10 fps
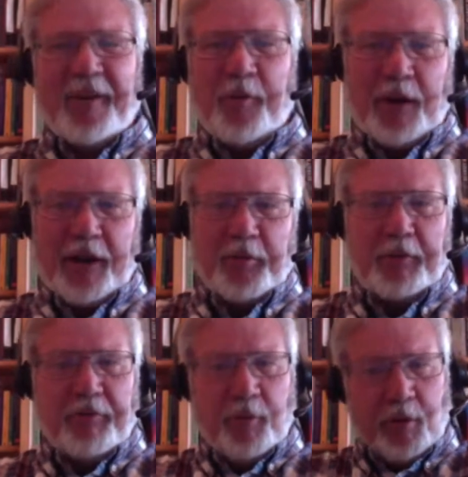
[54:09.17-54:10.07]
whereas
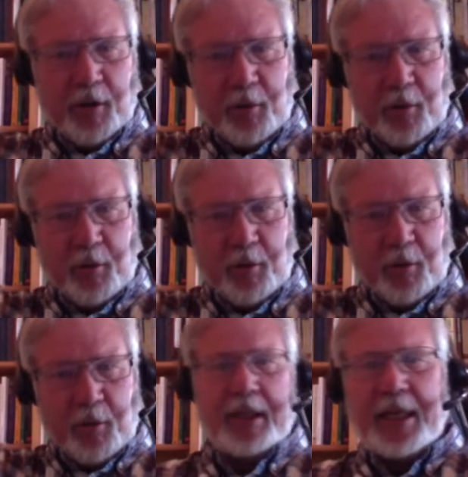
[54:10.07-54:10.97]
before it was all
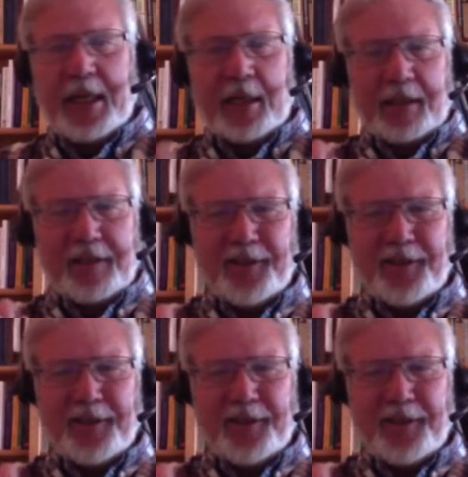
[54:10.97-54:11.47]
going to England.